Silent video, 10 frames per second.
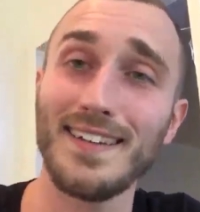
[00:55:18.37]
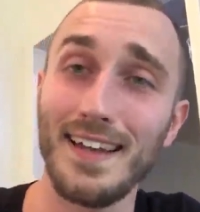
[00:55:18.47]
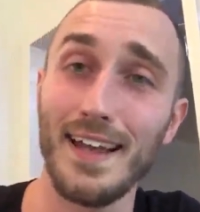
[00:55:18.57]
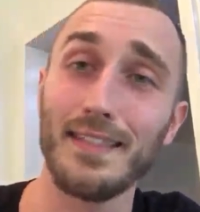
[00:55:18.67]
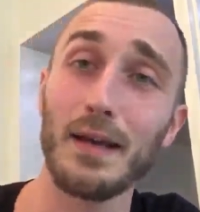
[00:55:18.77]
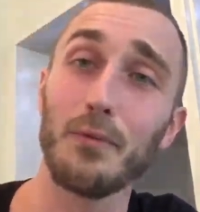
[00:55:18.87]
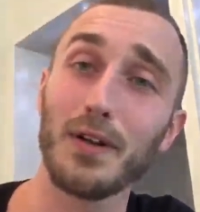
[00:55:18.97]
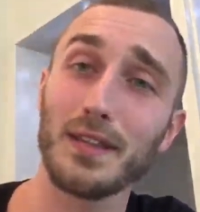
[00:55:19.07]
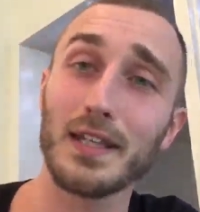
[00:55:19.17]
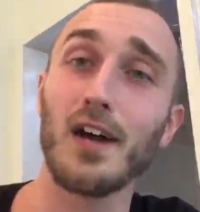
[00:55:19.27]
and they
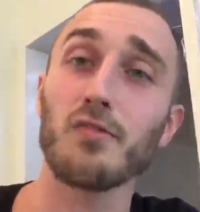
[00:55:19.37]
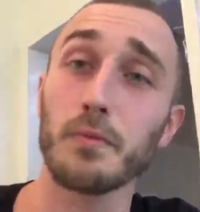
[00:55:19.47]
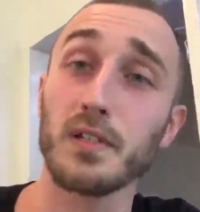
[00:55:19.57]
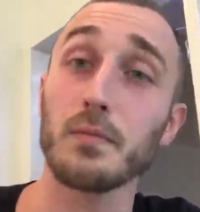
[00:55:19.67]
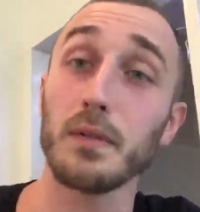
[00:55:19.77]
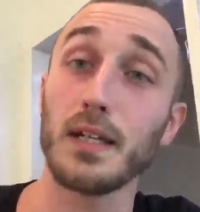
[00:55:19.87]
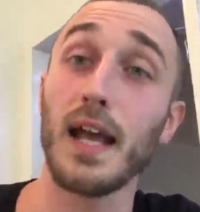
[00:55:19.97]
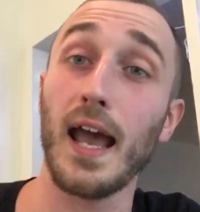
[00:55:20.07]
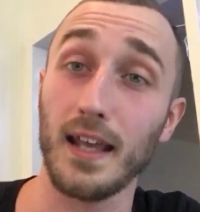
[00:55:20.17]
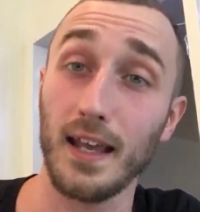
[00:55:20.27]
want the government to be
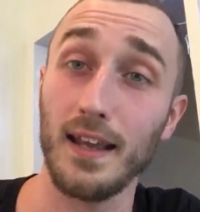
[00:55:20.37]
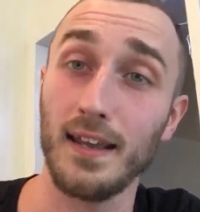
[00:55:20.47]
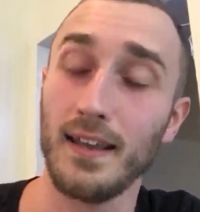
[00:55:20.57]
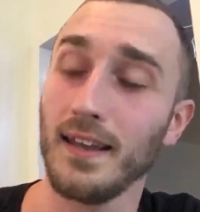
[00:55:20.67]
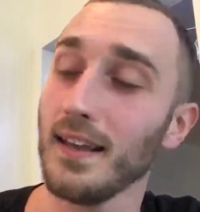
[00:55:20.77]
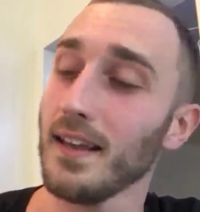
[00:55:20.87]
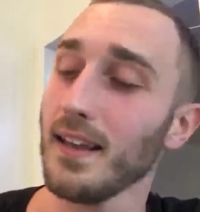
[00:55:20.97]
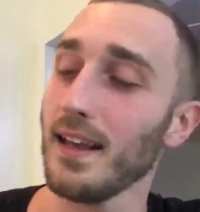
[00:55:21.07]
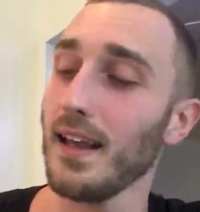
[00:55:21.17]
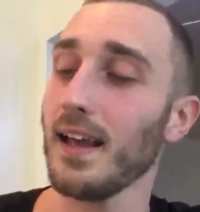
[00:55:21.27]
daddy.
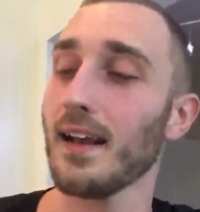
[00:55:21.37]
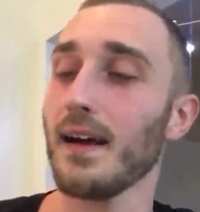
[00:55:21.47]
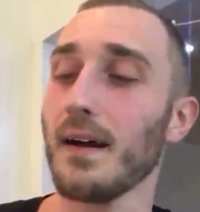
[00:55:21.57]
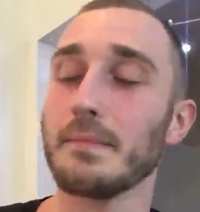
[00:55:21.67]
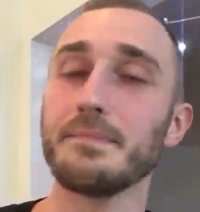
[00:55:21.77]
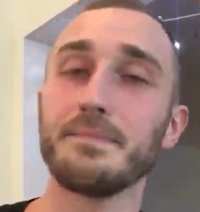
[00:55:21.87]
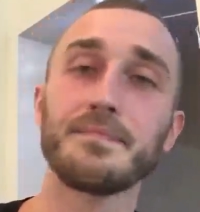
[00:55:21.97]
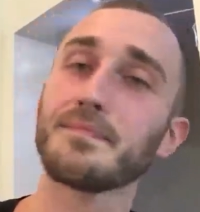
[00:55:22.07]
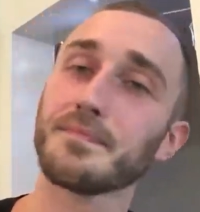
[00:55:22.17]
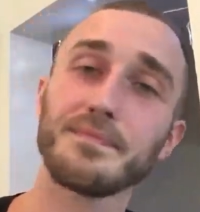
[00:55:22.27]
And
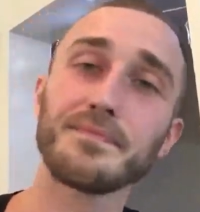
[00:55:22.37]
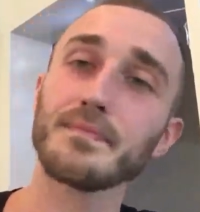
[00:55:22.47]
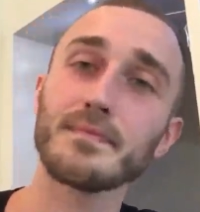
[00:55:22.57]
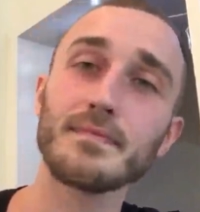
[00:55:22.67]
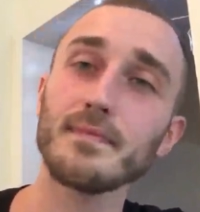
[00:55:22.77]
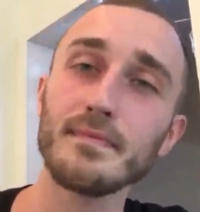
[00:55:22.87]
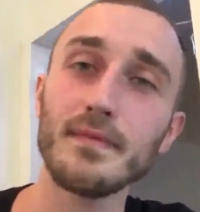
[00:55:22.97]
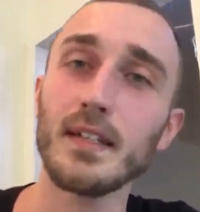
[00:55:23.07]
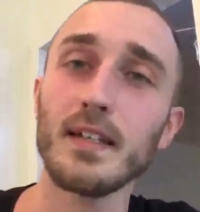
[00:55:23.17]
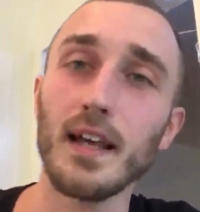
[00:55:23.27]

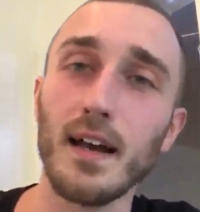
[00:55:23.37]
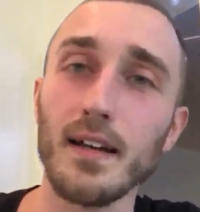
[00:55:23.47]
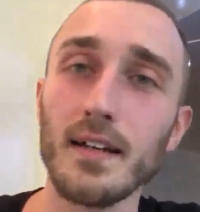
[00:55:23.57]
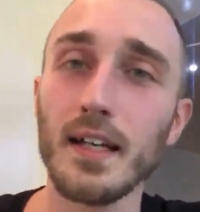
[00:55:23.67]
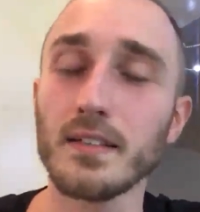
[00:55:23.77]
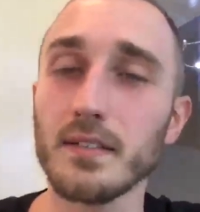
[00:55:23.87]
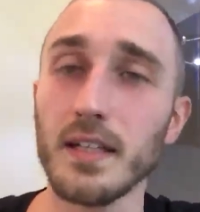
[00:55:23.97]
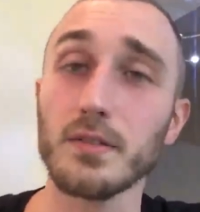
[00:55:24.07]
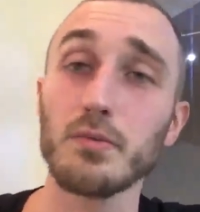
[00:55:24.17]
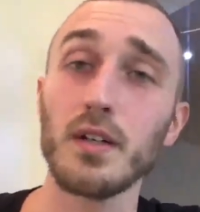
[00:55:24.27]
yeah,
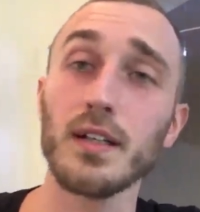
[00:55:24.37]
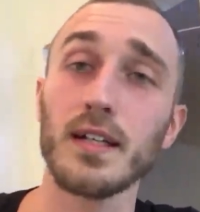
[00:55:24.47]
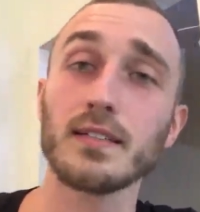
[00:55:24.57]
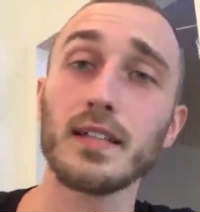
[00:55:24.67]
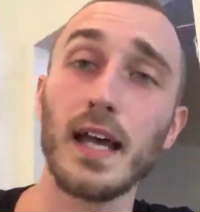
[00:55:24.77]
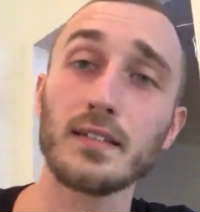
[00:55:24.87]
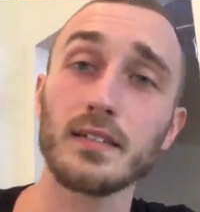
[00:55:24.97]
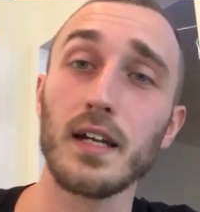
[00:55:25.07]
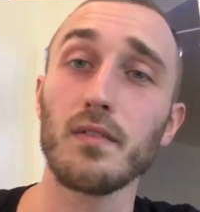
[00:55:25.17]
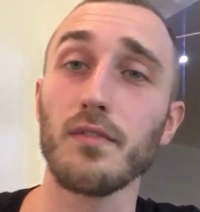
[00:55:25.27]
it's really a sad
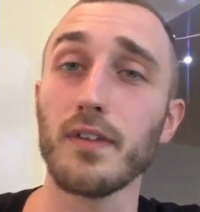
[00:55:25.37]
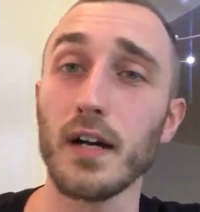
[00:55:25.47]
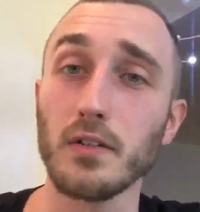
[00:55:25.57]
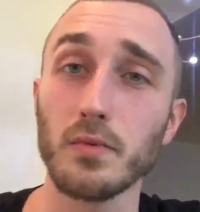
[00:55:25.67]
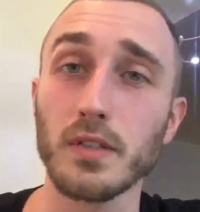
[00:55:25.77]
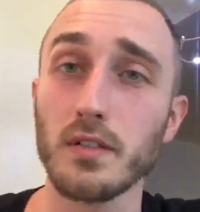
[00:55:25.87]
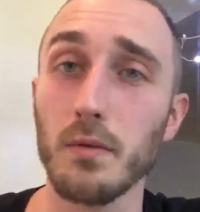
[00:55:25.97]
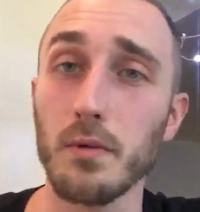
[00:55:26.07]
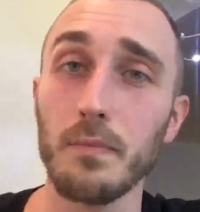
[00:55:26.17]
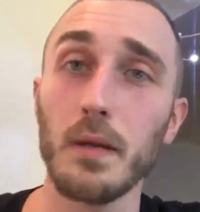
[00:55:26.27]
state of affairs when
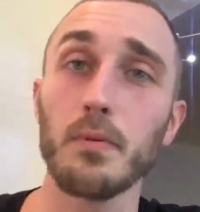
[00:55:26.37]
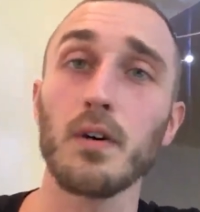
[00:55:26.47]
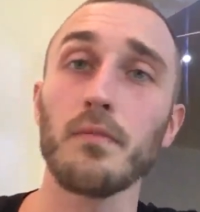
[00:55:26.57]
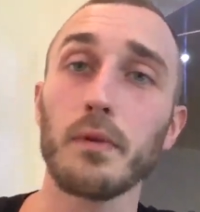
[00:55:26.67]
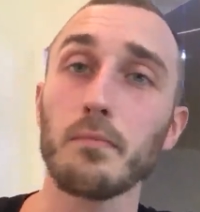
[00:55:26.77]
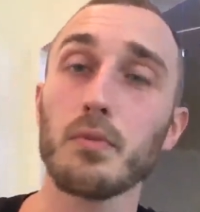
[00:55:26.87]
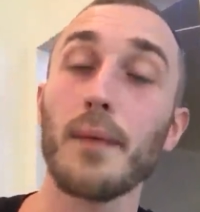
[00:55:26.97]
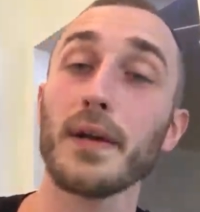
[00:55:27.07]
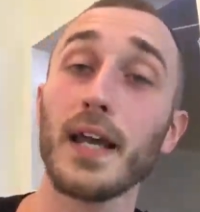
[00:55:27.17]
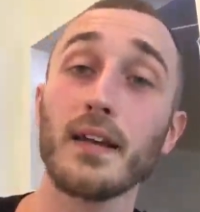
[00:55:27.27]
so many people have been
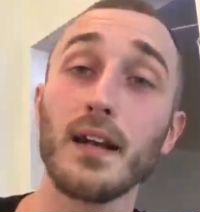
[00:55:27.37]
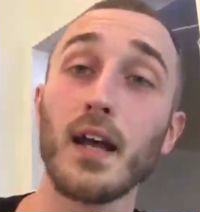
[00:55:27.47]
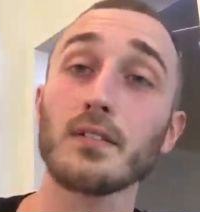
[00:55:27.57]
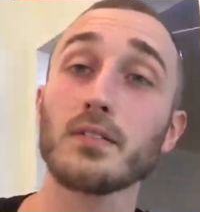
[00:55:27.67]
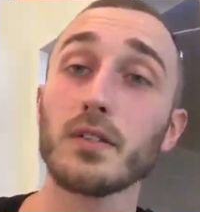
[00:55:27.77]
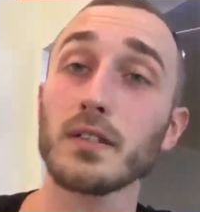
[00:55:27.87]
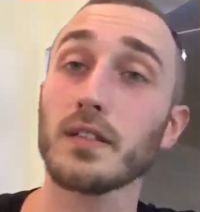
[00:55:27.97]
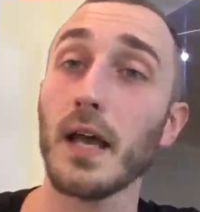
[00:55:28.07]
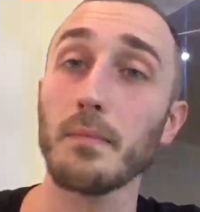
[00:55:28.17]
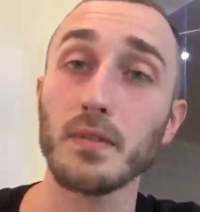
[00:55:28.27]
propagandized to
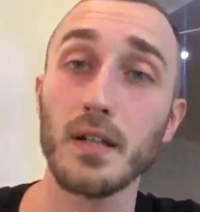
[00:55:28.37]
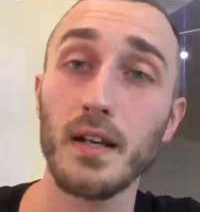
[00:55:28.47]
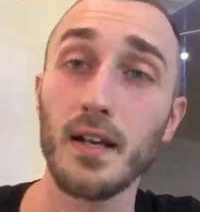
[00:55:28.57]
accept